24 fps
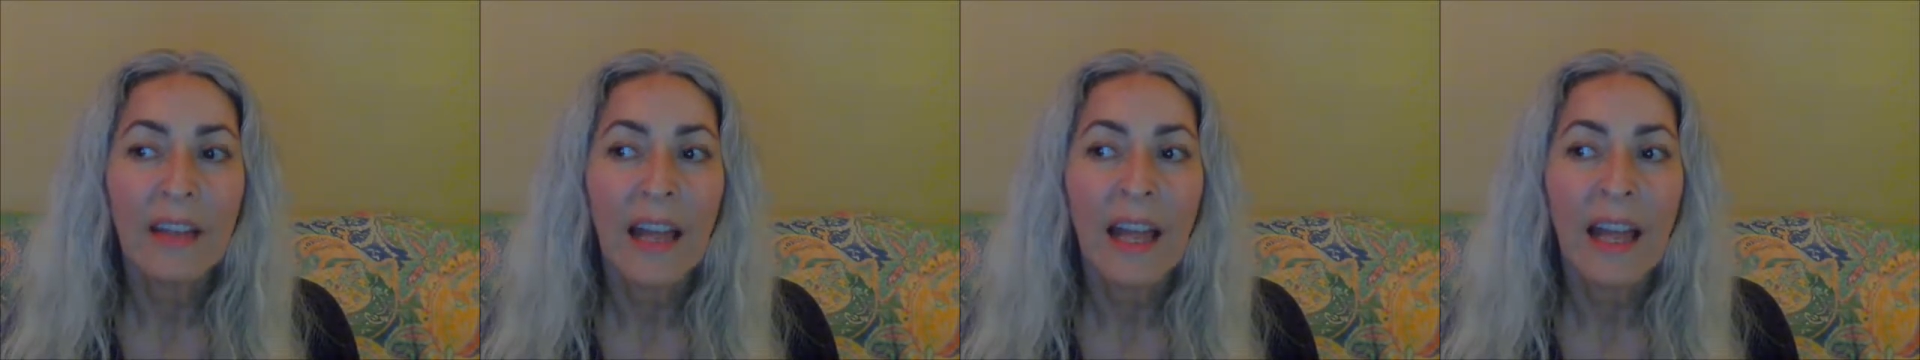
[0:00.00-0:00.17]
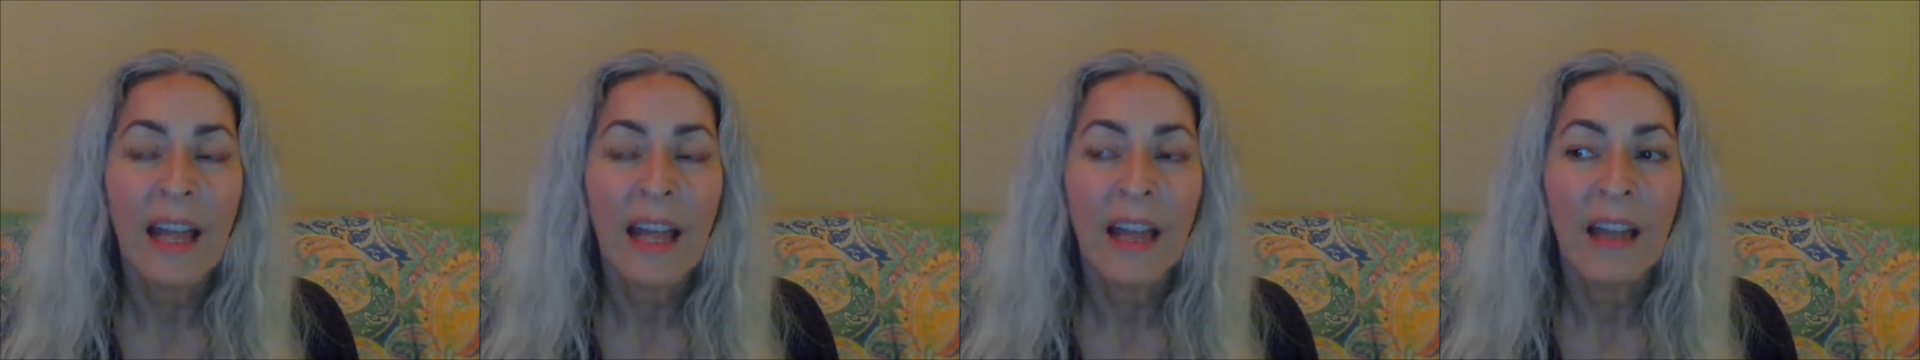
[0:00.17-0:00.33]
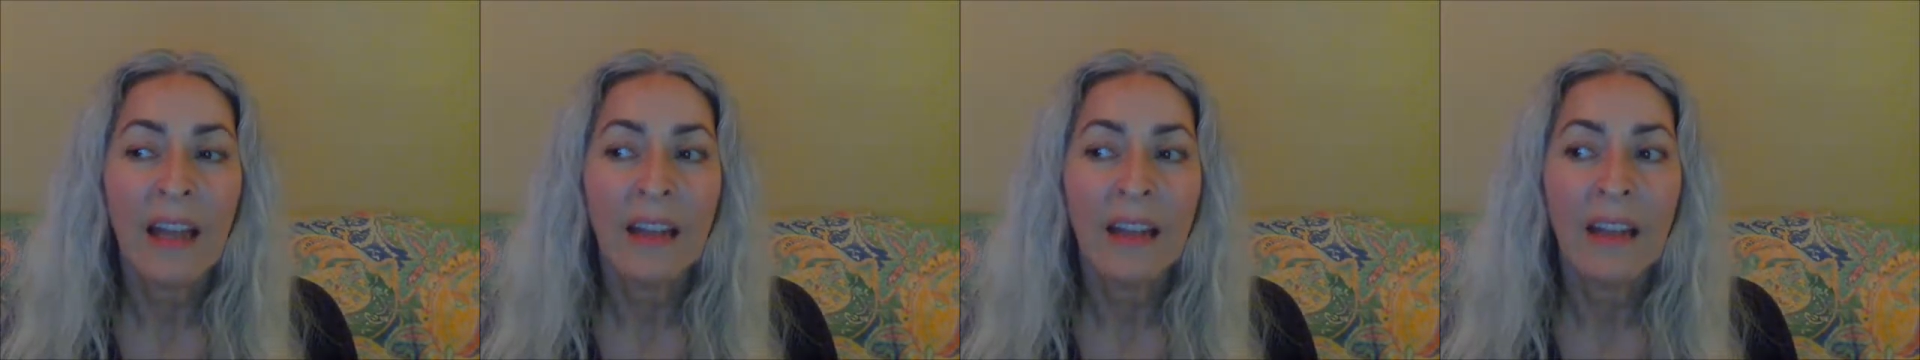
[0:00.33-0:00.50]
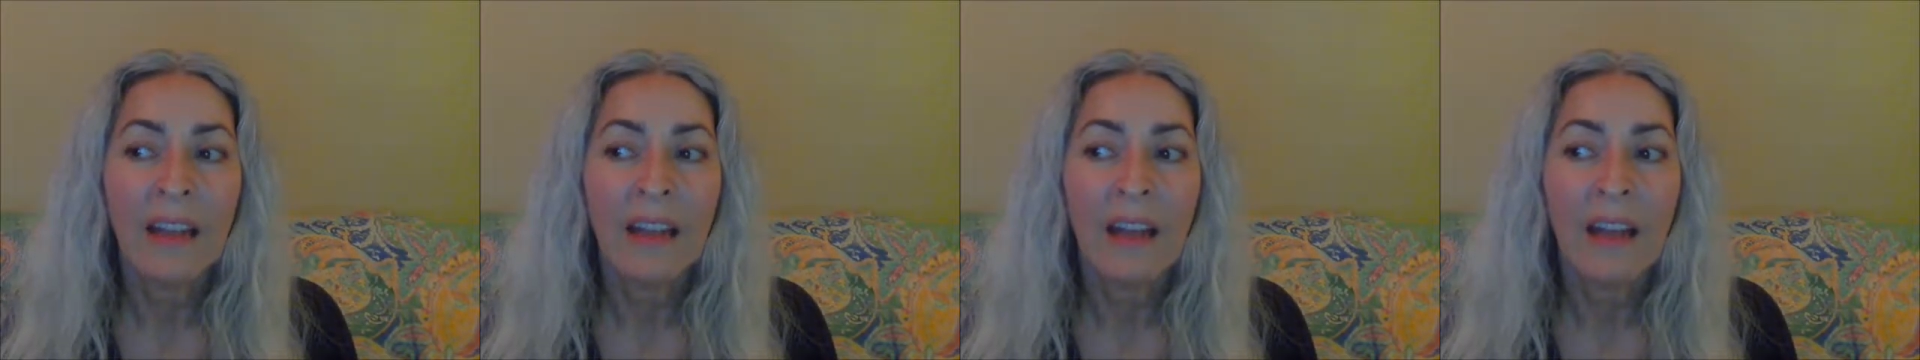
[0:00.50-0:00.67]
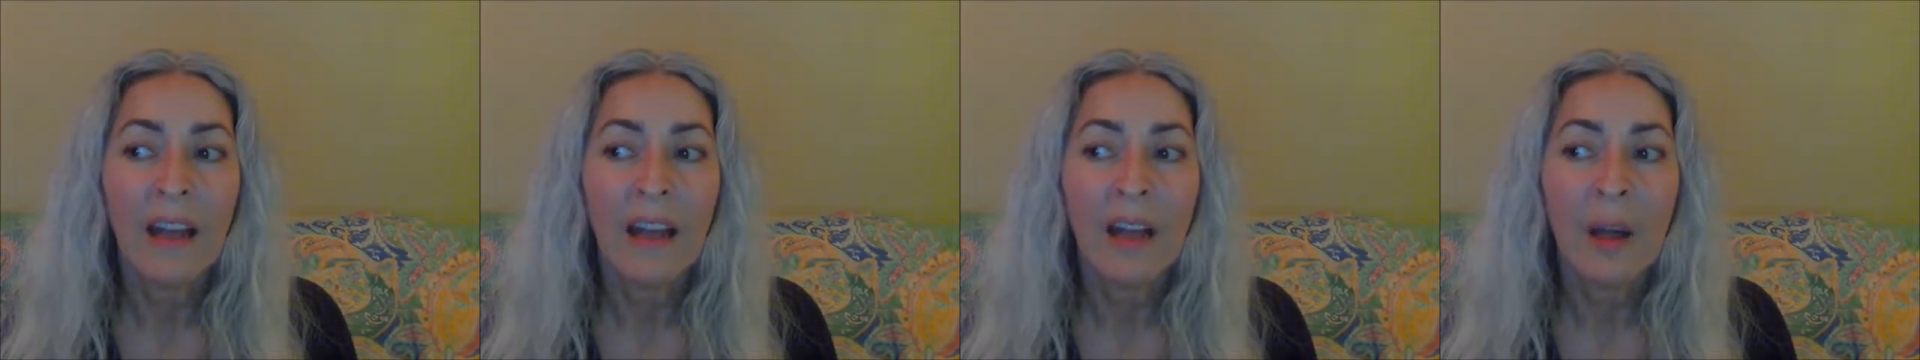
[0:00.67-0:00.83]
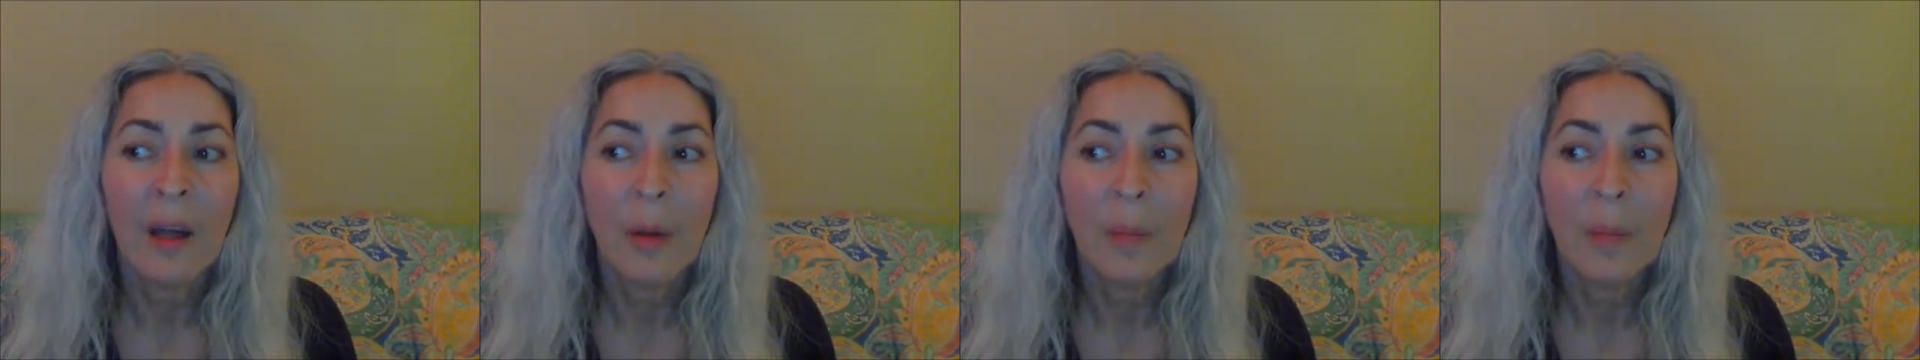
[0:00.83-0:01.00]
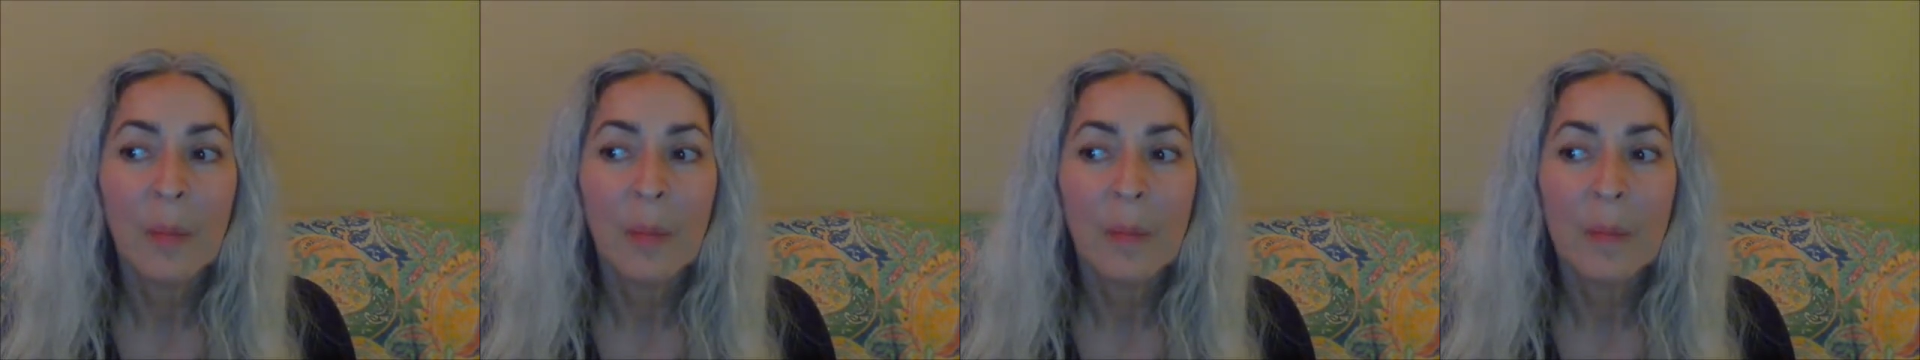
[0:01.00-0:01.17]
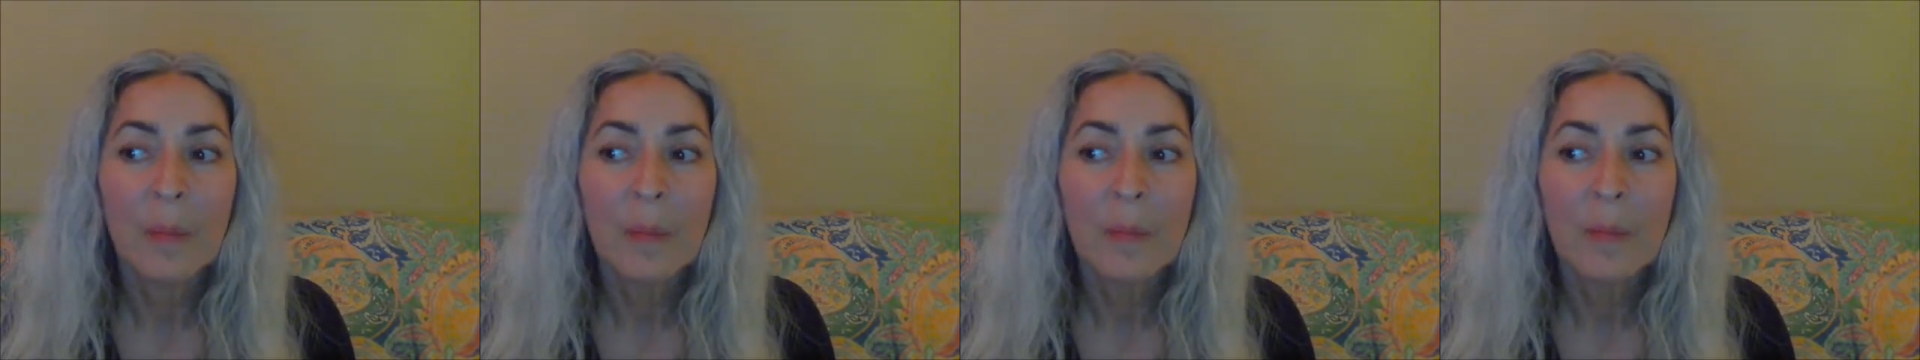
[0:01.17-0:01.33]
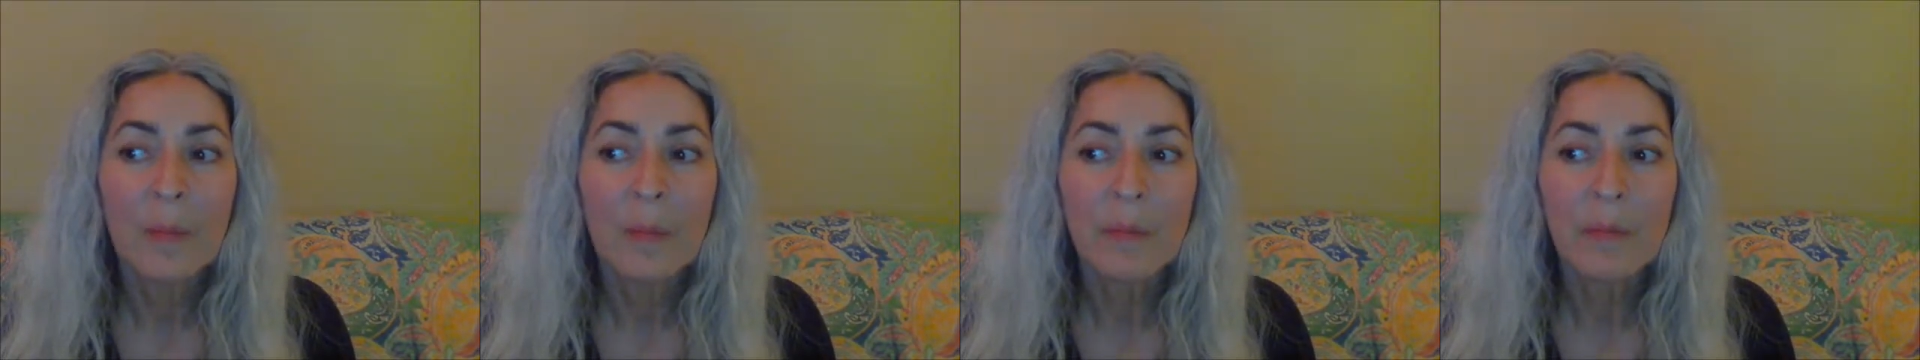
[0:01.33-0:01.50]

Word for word: and um,